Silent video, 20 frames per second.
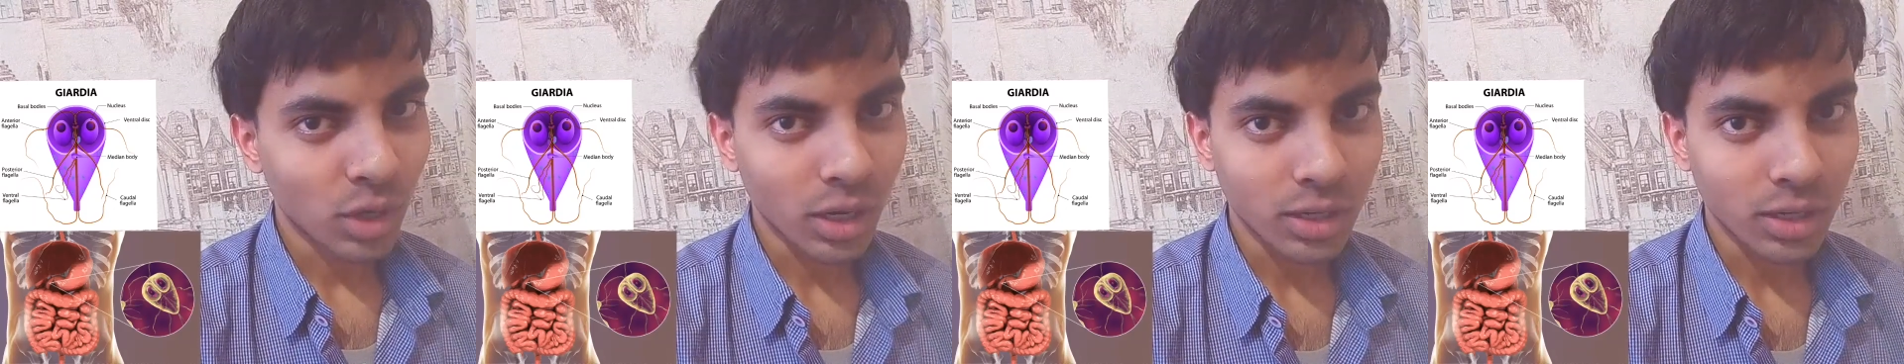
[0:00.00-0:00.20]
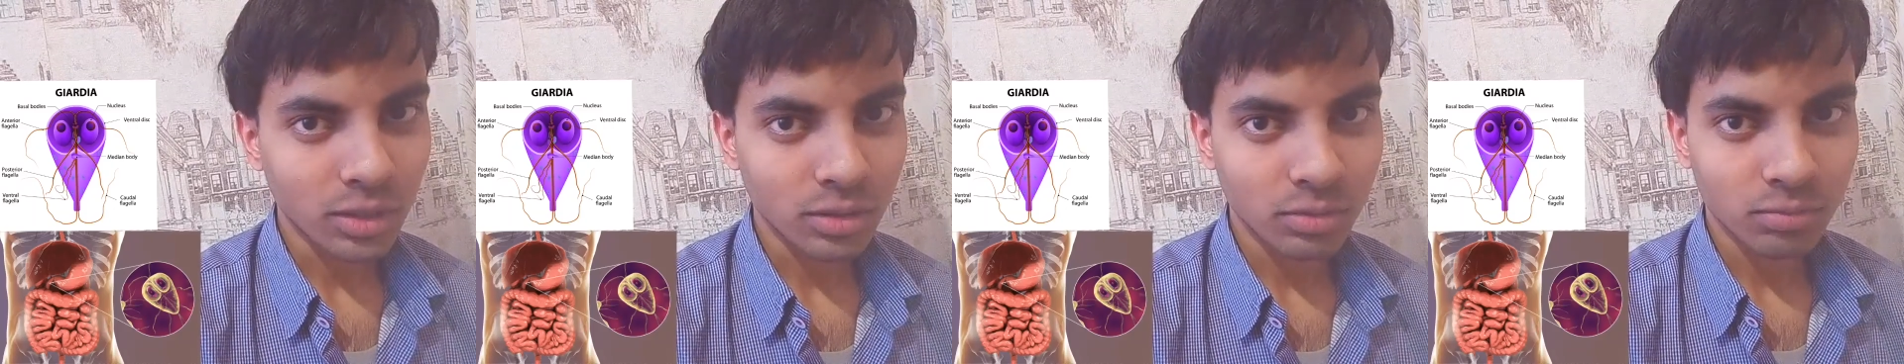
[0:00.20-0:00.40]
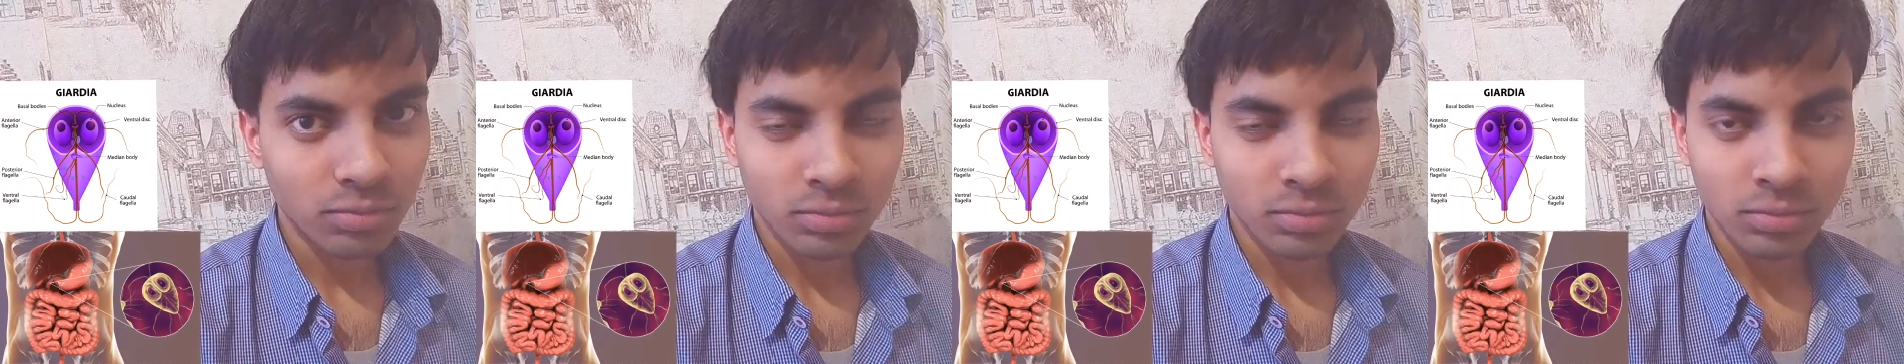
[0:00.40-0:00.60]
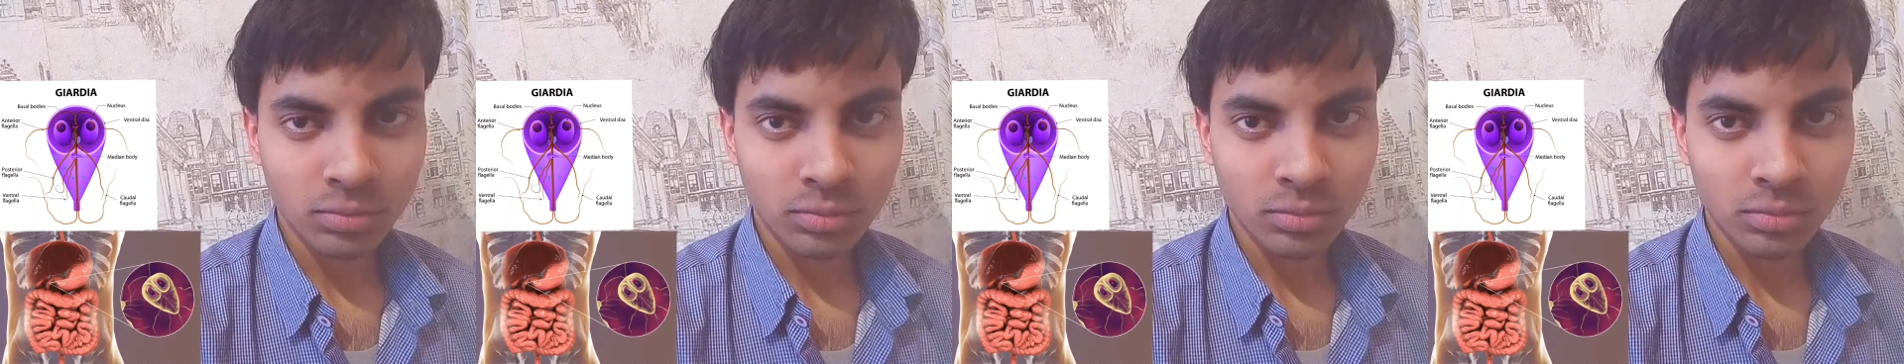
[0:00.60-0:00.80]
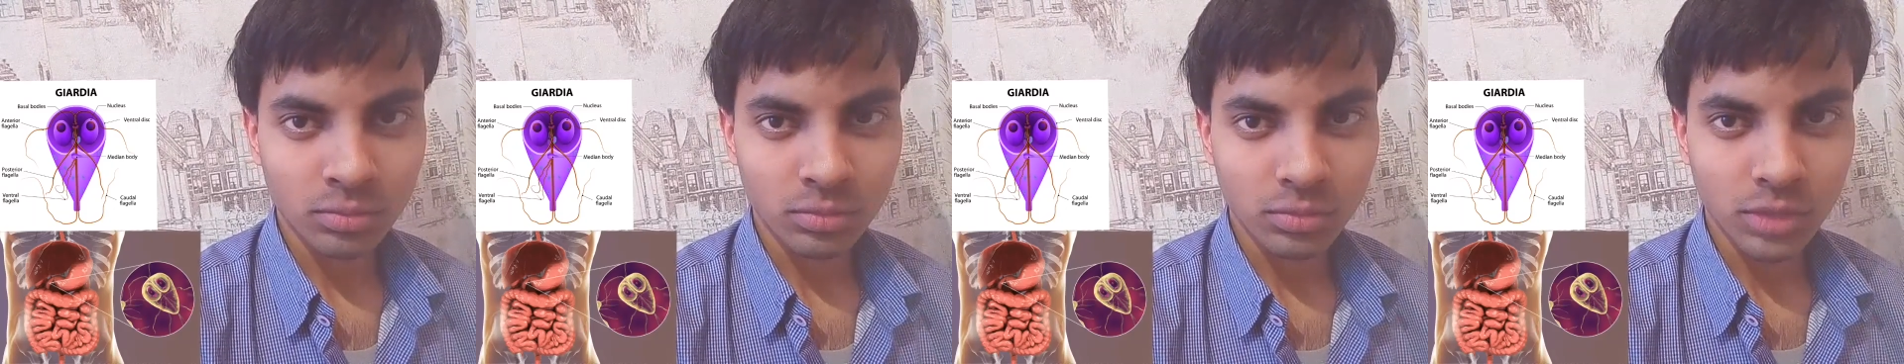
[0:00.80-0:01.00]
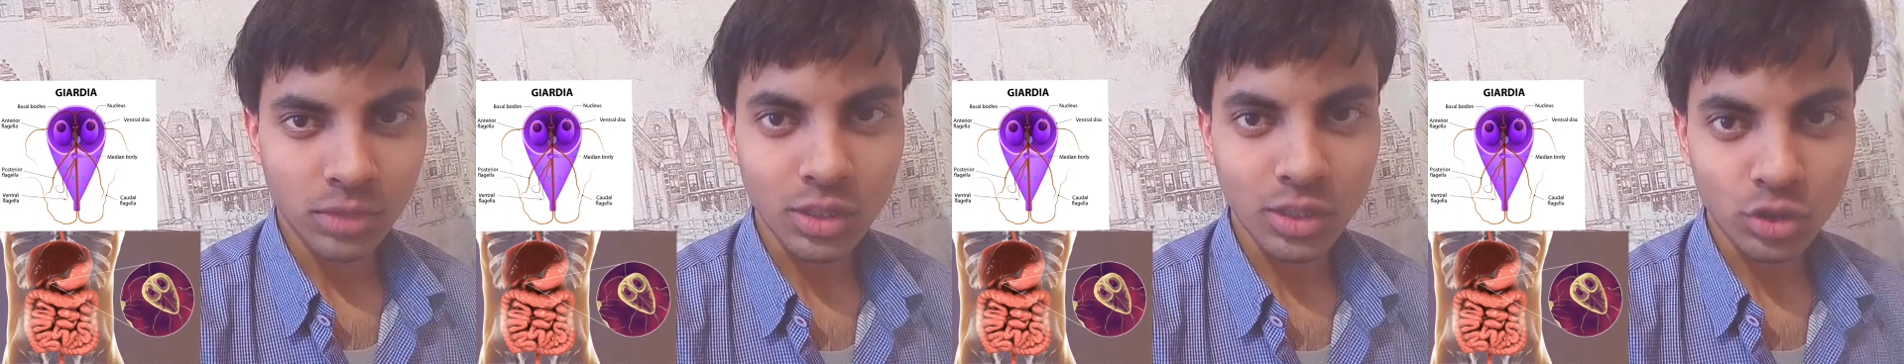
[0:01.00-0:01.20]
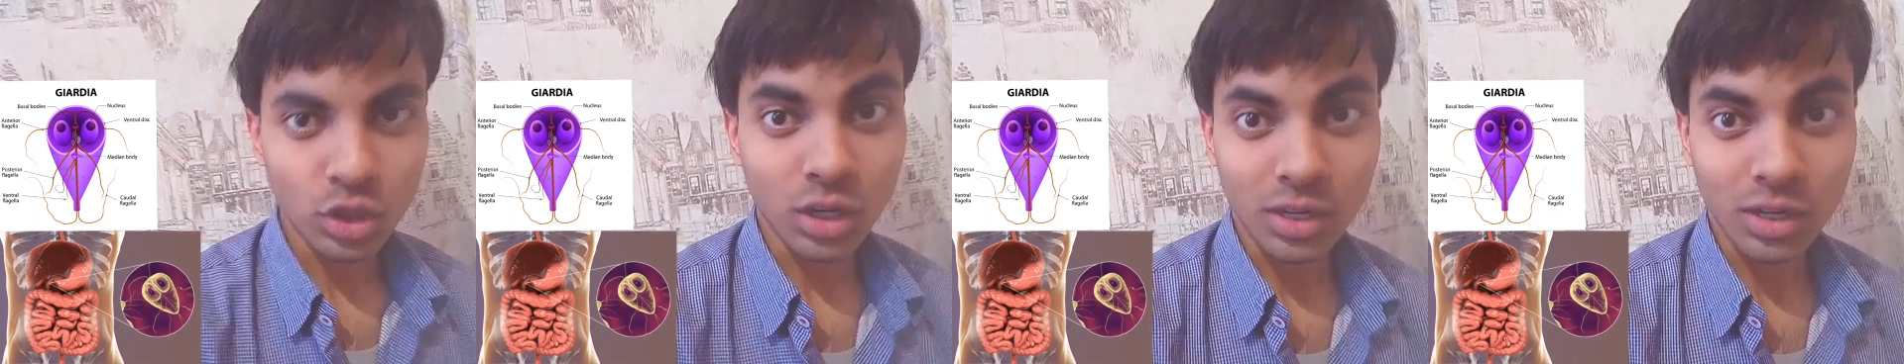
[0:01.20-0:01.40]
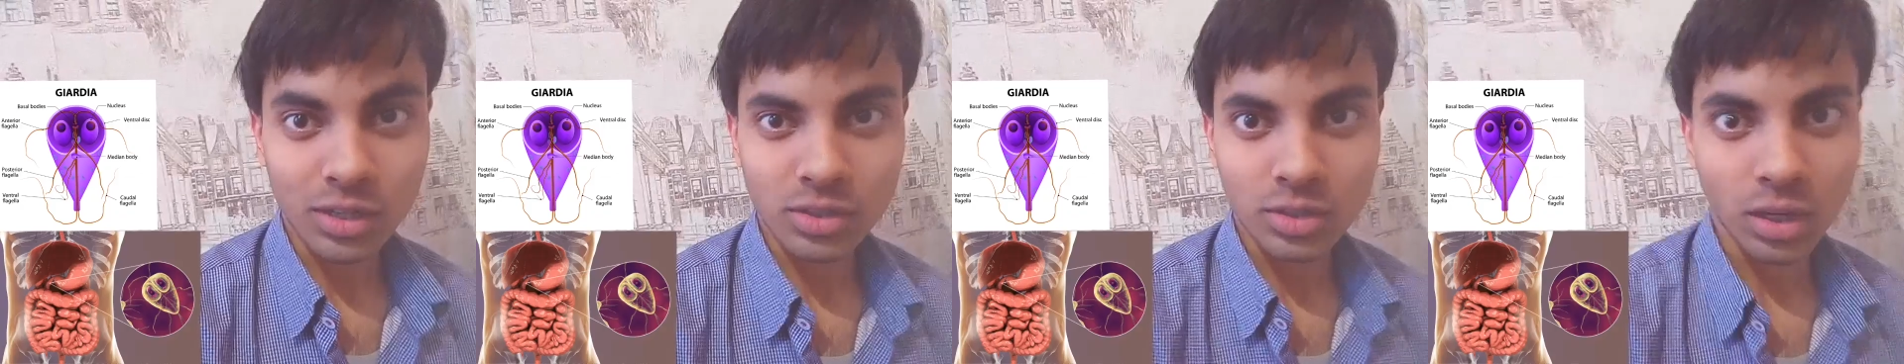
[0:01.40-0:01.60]
Right?
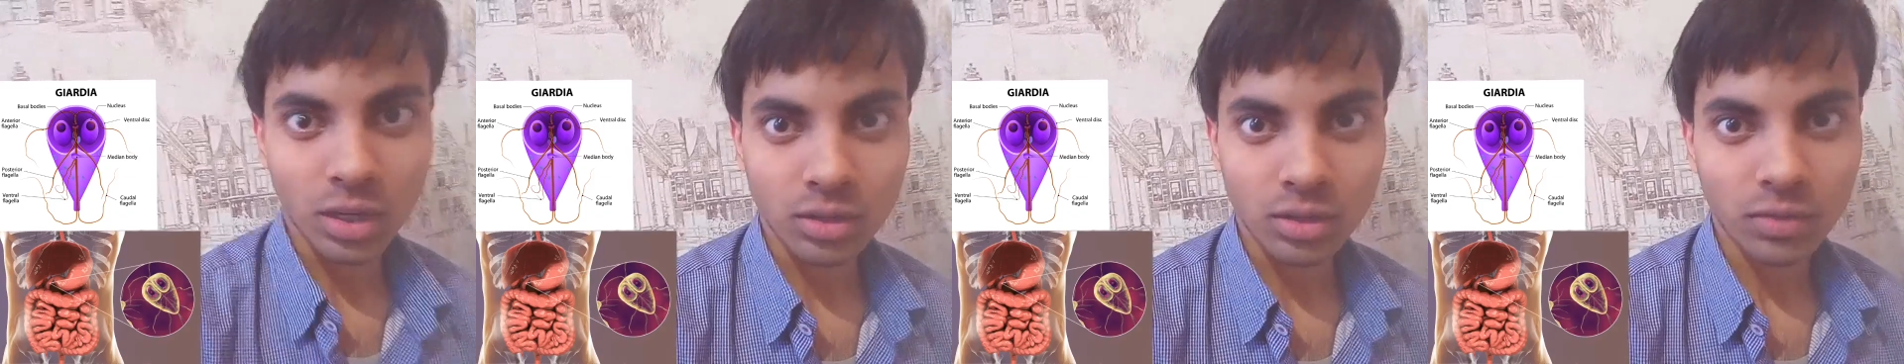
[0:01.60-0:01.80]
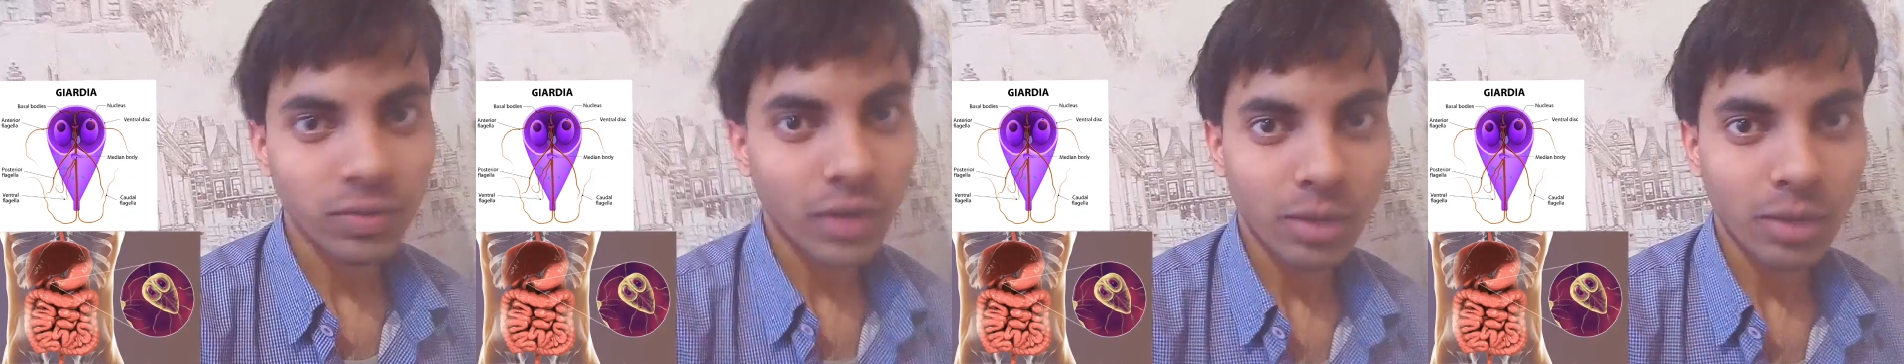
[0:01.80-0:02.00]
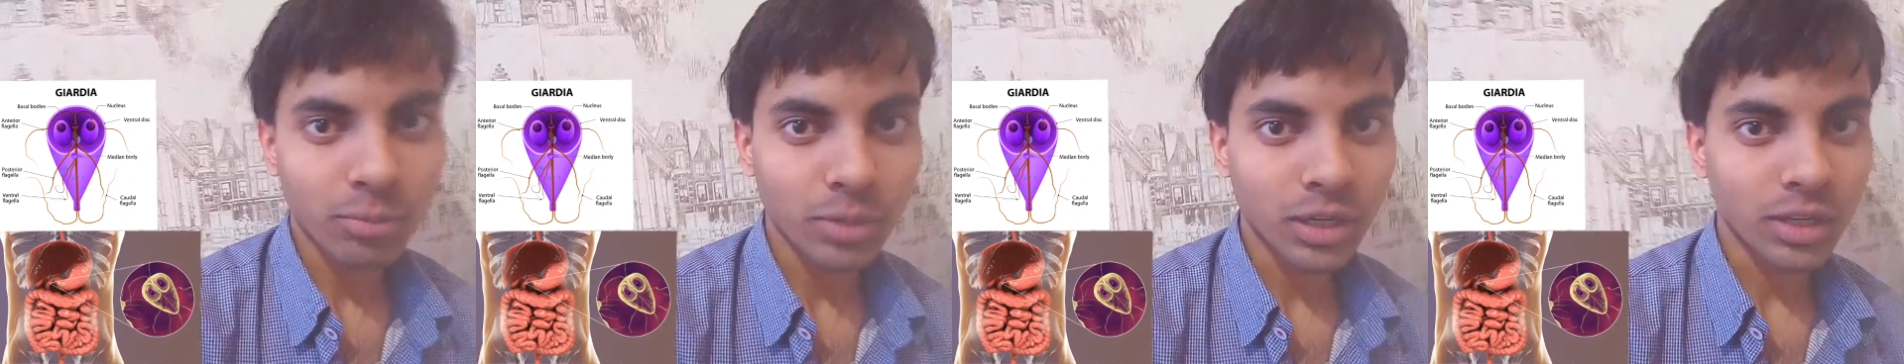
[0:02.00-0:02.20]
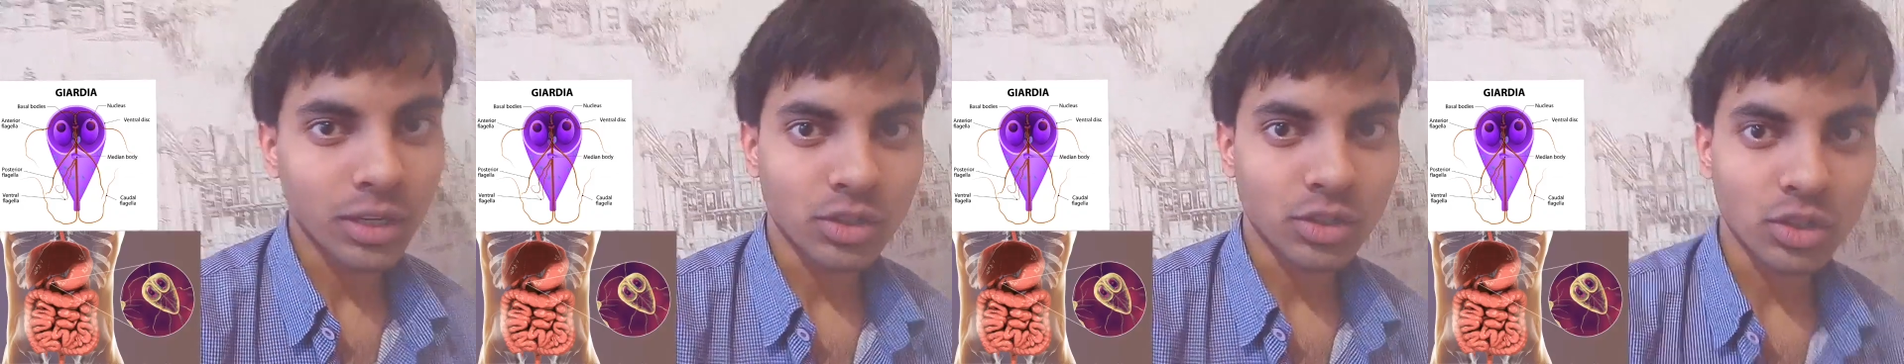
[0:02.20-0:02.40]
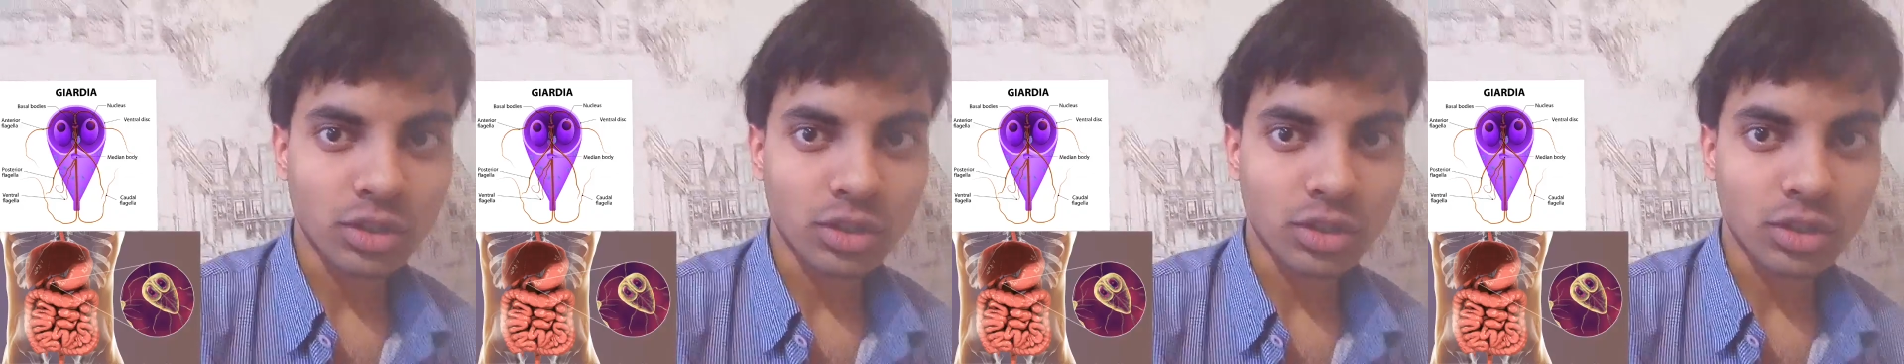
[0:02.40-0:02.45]
That's not a sign of Lamblia